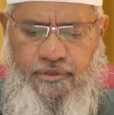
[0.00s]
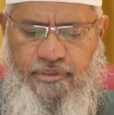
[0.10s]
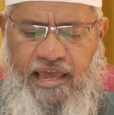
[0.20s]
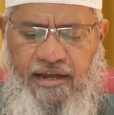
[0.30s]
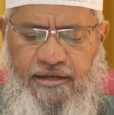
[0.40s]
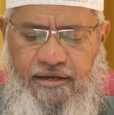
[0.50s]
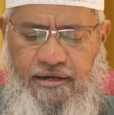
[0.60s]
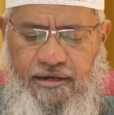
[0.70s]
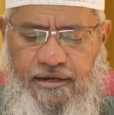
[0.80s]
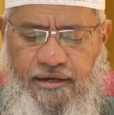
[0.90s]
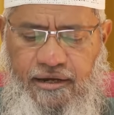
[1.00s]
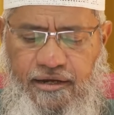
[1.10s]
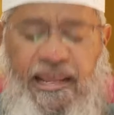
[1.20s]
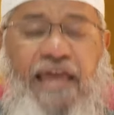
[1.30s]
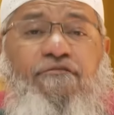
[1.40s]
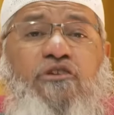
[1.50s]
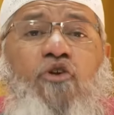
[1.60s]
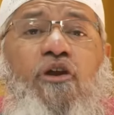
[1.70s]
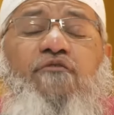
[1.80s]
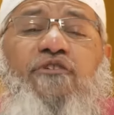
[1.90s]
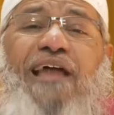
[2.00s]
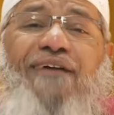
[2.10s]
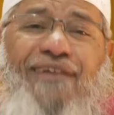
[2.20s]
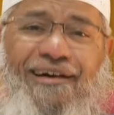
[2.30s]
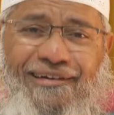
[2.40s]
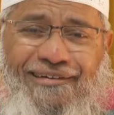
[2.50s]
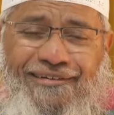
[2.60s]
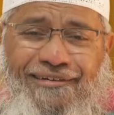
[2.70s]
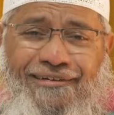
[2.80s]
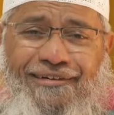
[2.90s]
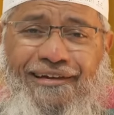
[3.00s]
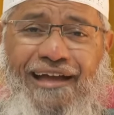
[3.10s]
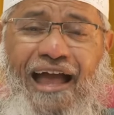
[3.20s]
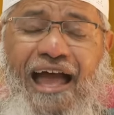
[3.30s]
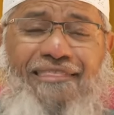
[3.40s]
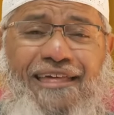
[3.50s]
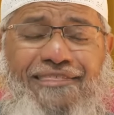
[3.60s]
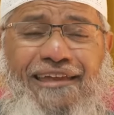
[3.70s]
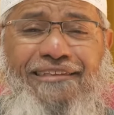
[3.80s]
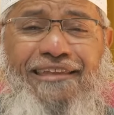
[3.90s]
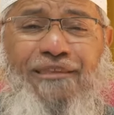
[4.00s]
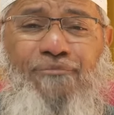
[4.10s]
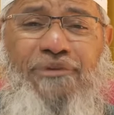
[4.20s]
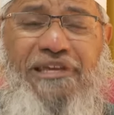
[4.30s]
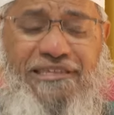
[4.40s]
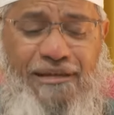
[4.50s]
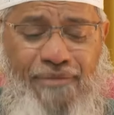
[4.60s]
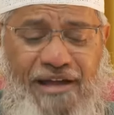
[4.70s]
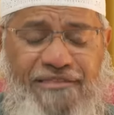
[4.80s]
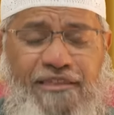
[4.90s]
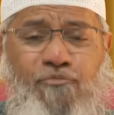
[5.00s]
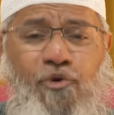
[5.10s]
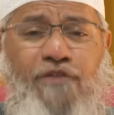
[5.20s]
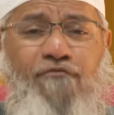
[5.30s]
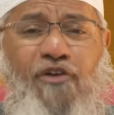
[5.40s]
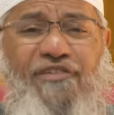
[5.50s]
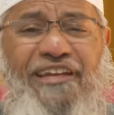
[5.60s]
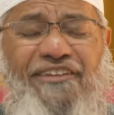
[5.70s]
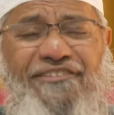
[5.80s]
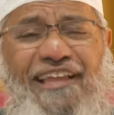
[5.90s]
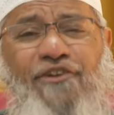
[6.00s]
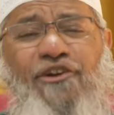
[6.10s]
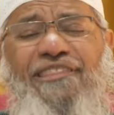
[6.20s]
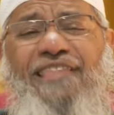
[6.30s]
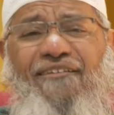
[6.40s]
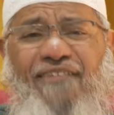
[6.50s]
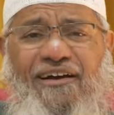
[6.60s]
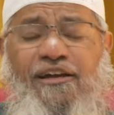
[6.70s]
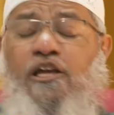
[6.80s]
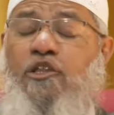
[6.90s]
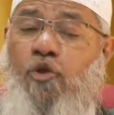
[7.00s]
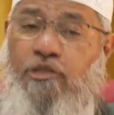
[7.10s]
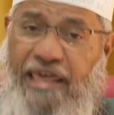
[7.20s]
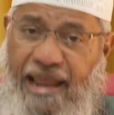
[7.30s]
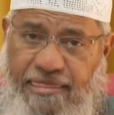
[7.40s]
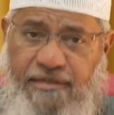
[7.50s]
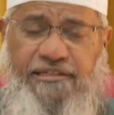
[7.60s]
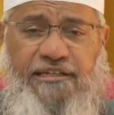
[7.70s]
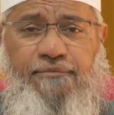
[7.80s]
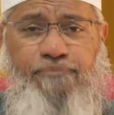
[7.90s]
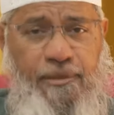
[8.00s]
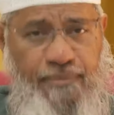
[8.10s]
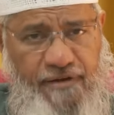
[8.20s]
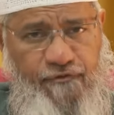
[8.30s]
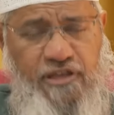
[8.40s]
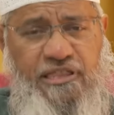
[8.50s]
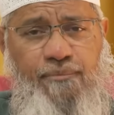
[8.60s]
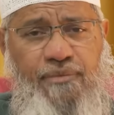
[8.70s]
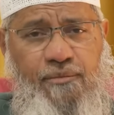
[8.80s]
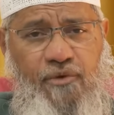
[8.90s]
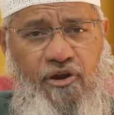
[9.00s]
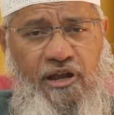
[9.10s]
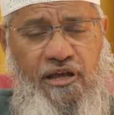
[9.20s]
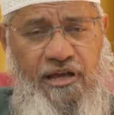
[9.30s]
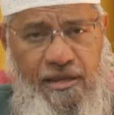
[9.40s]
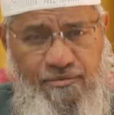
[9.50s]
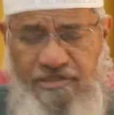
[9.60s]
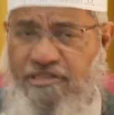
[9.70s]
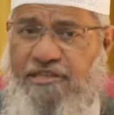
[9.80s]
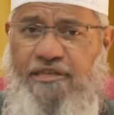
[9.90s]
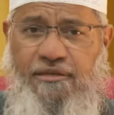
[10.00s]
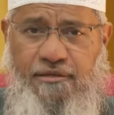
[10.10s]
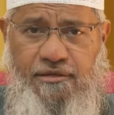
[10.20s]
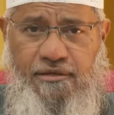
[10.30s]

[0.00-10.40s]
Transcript: that can we join for dawa? As I said, the Tablighi Jamaat is more involved in Islam, not in dawa. Though there are certain people, for example, Maulana Kaleem Siddiqui,